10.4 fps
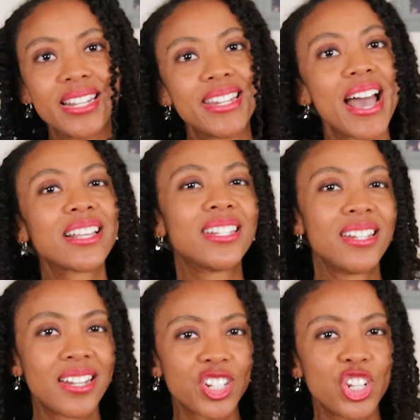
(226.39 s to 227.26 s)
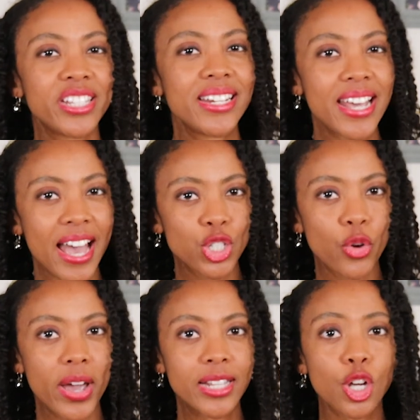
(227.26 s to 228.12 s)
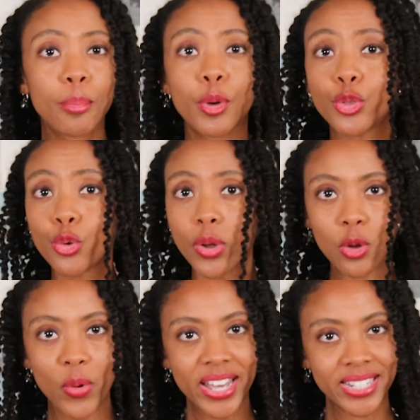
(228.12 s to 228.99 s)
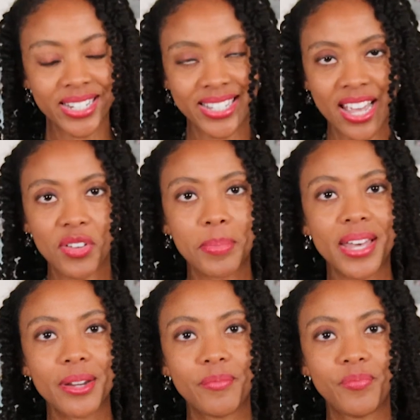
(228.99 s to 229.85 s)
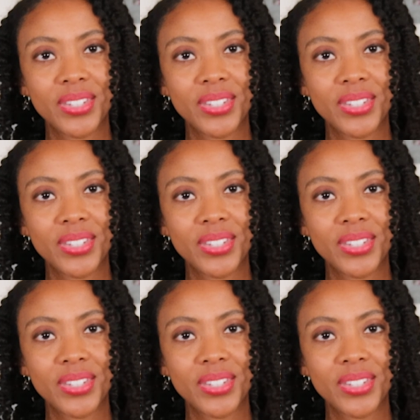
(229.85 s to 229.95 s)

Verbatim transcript: Tax deductions and tax credits are both great ways to save a bit.